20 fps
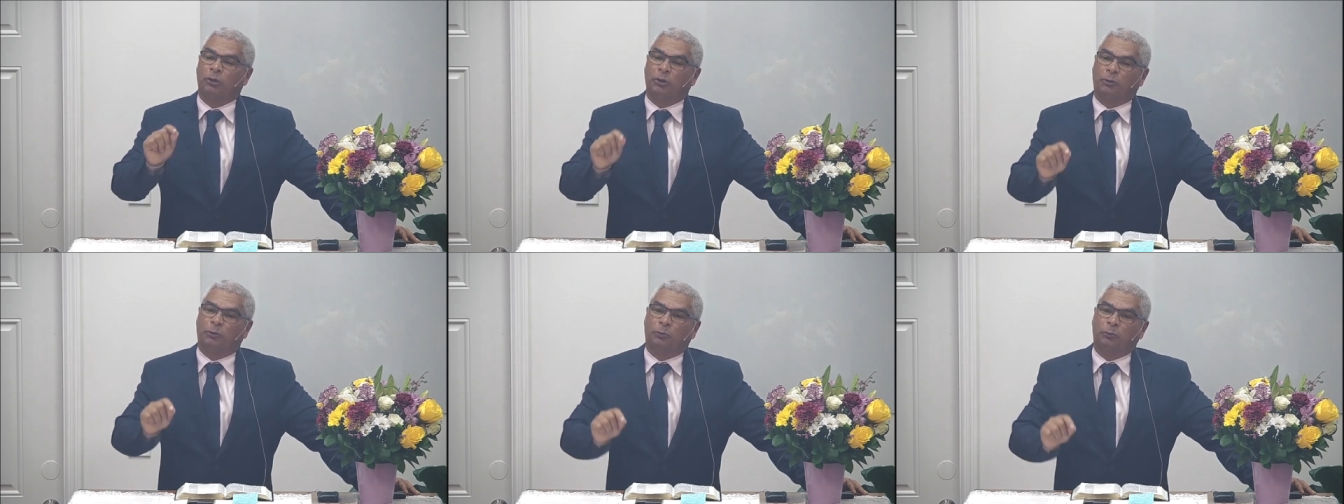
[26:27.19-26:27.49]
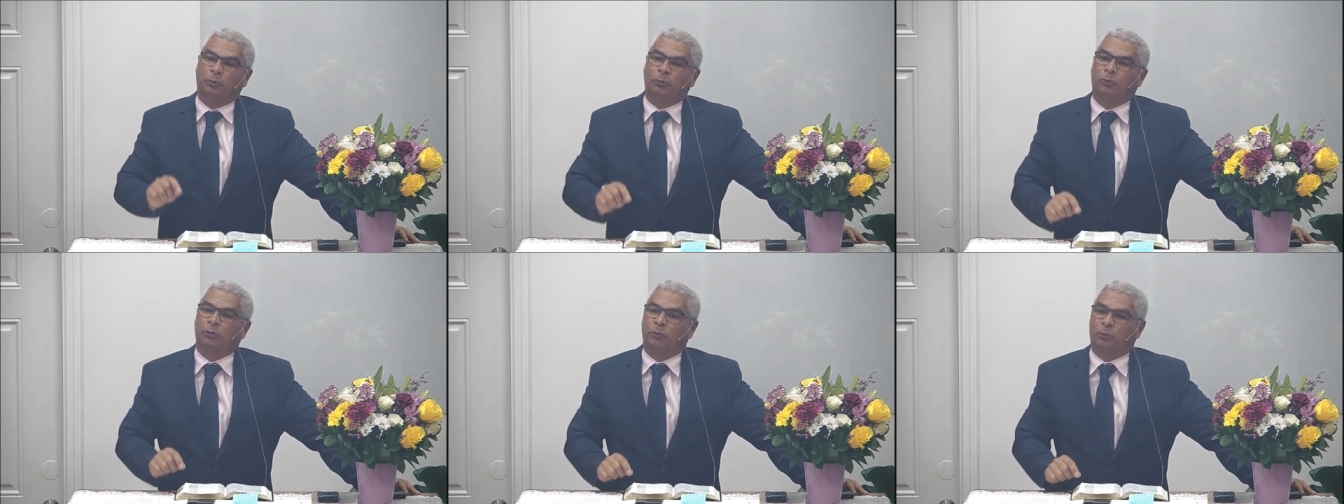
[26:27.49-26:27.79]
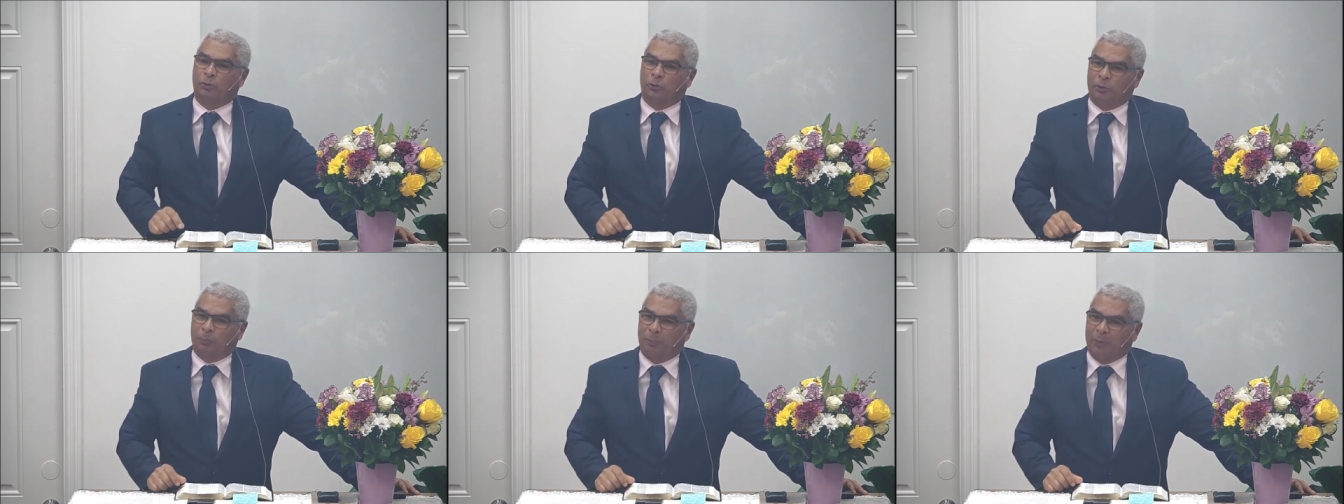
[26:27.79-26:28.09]
and has
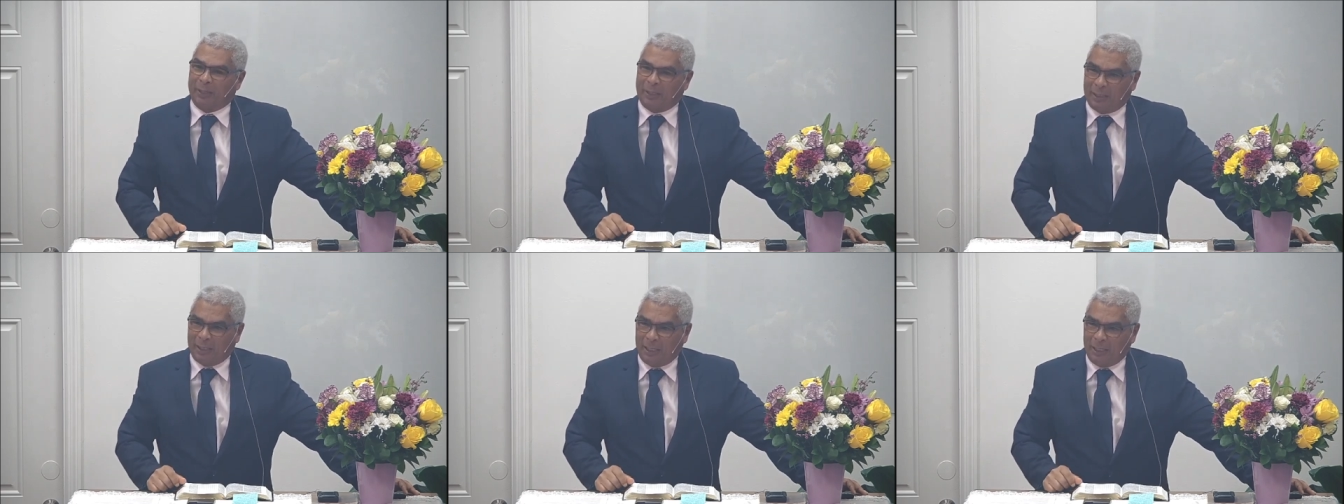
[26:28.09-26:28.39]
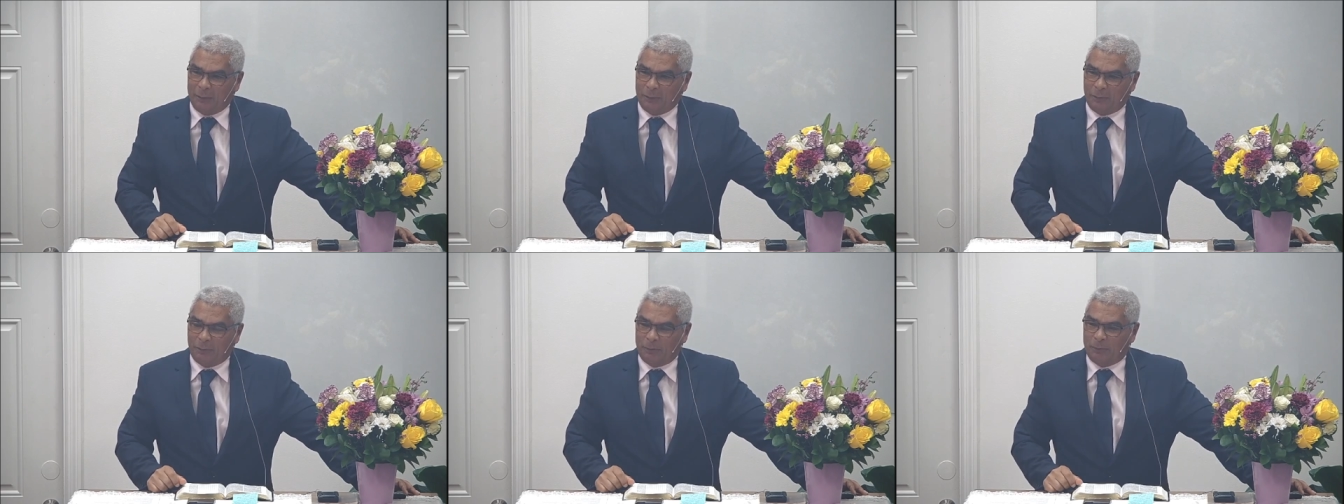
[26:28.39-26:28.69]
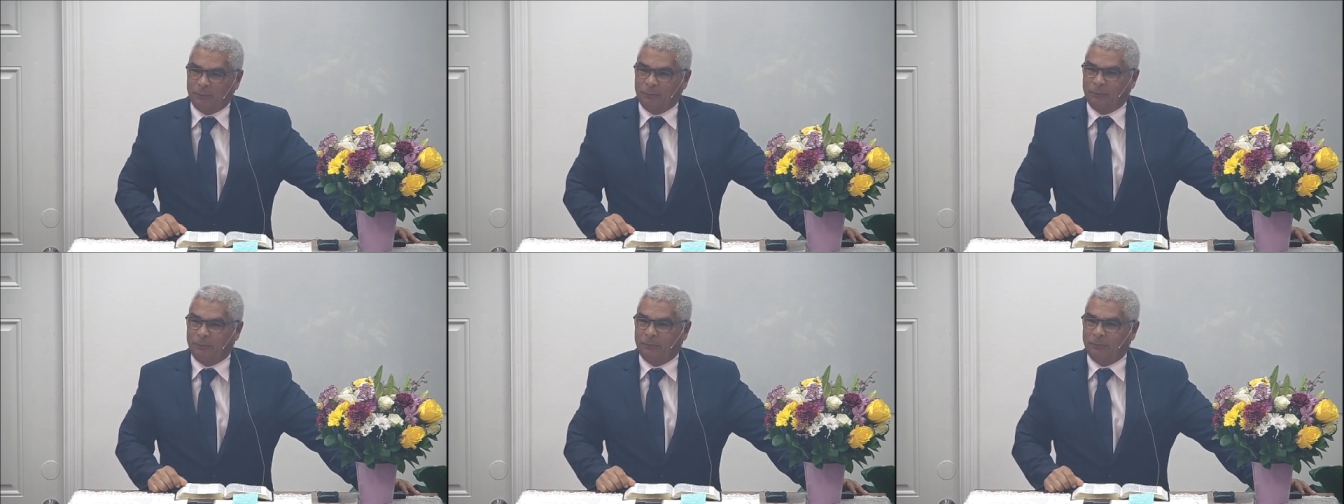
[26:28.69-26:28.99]
forgiven you
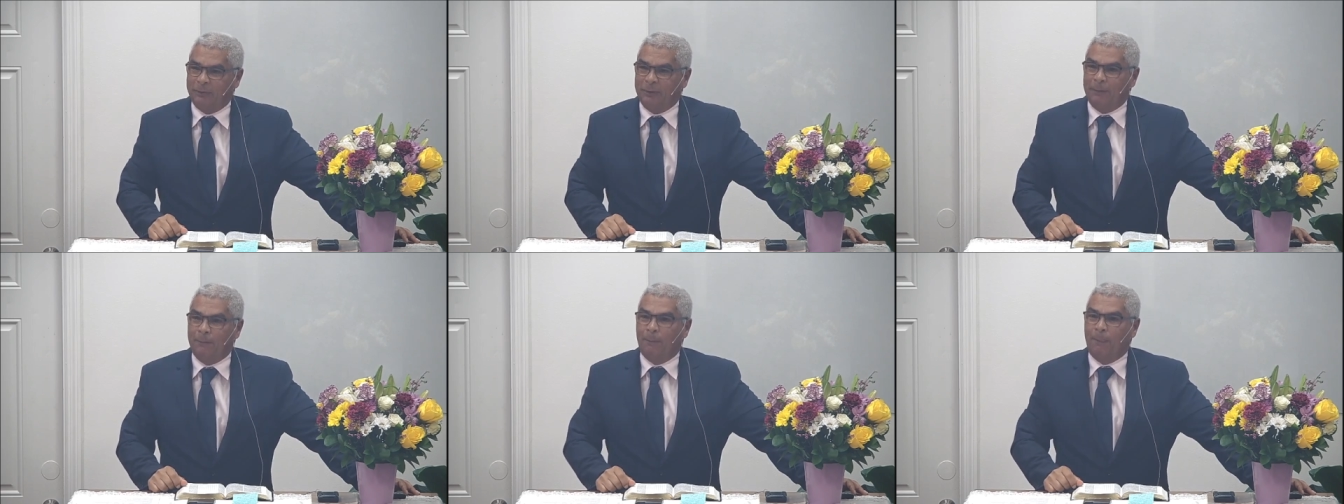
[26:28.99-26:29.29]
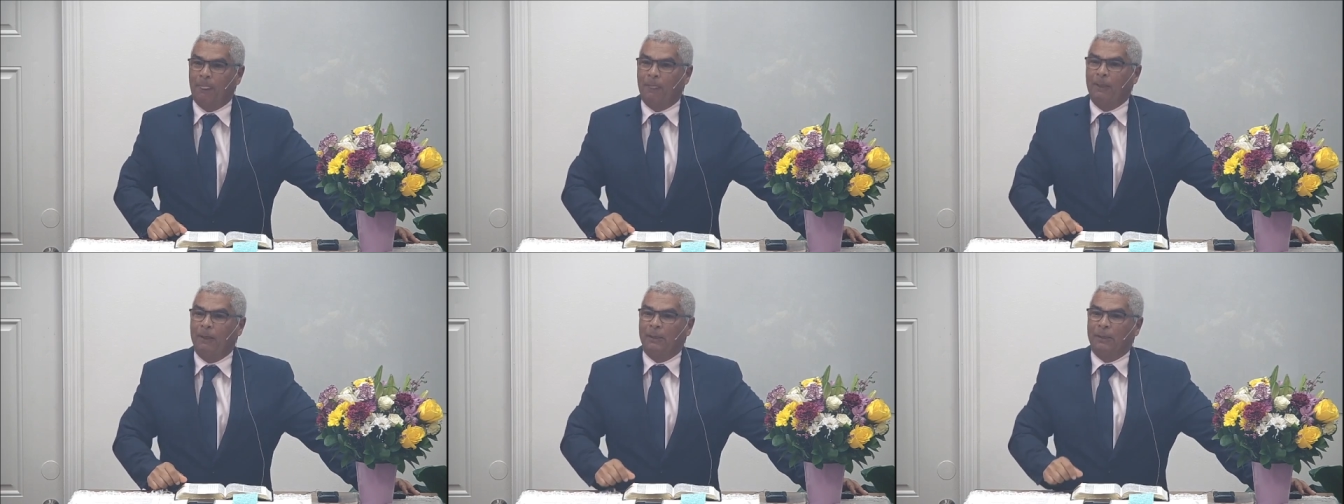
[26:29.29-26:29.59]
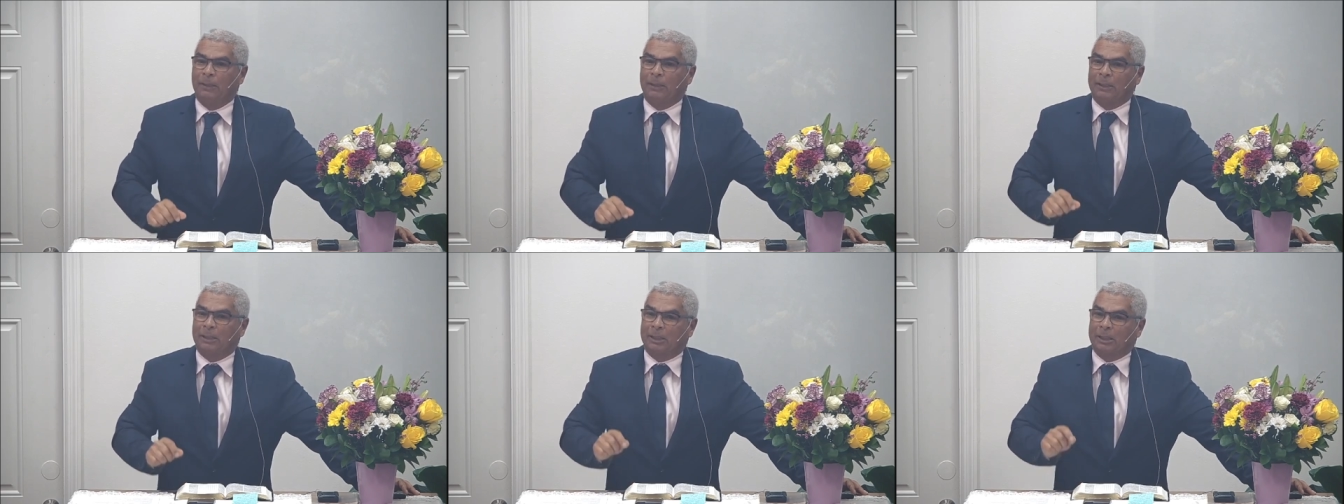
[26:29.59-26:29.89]
of, of
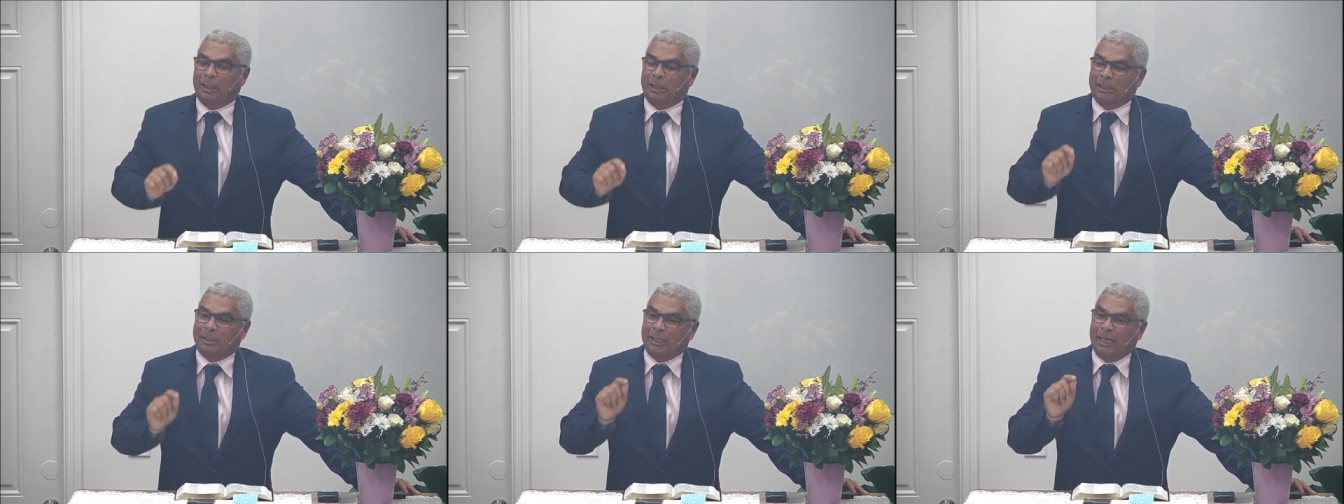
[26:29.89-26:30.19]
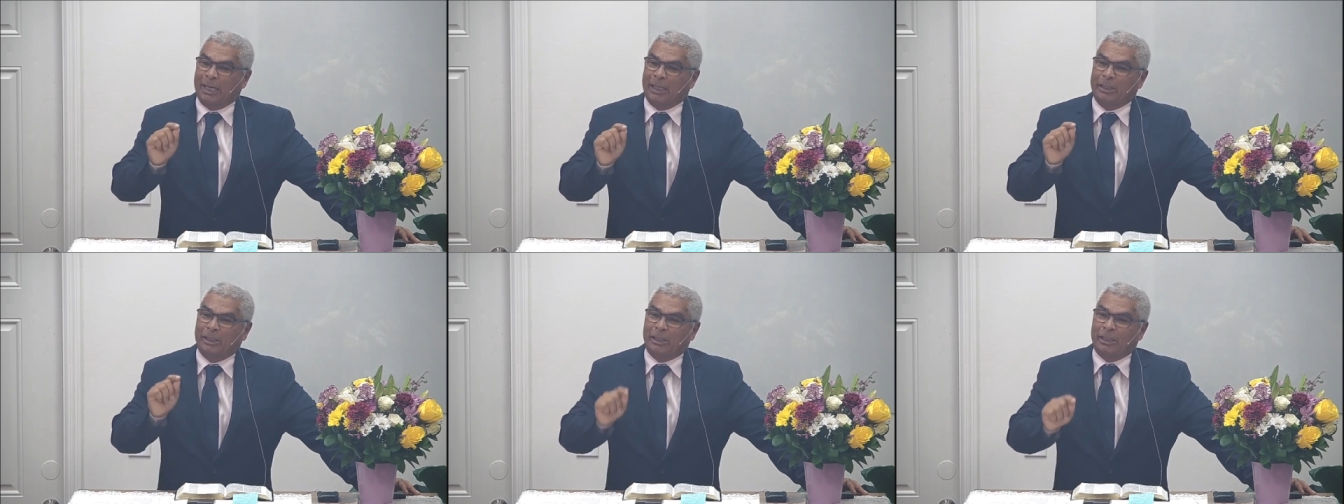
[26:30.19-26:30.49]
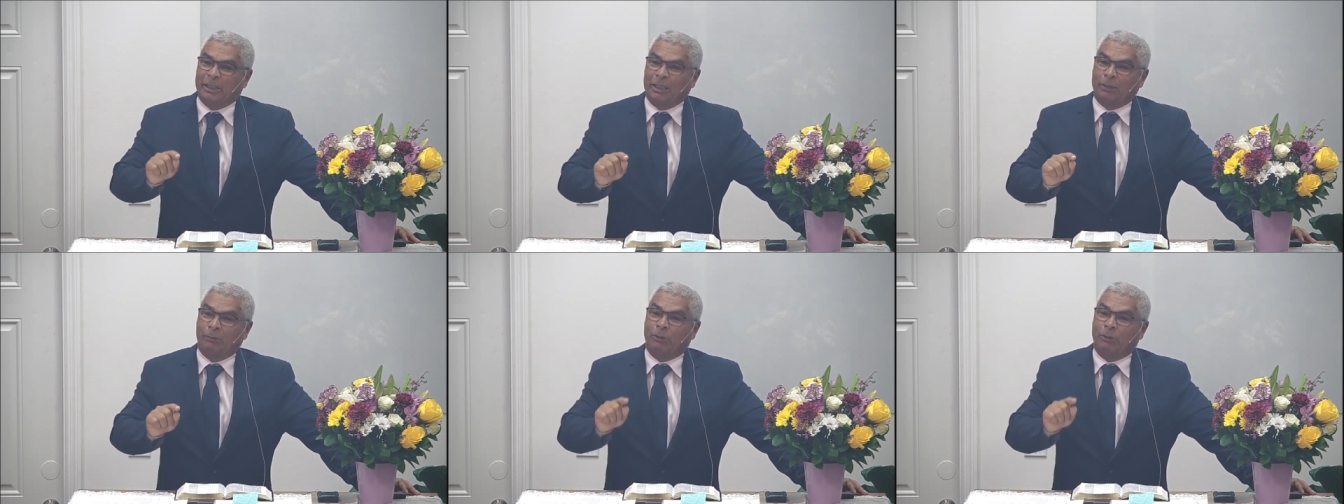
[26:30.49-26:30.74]
all your sins.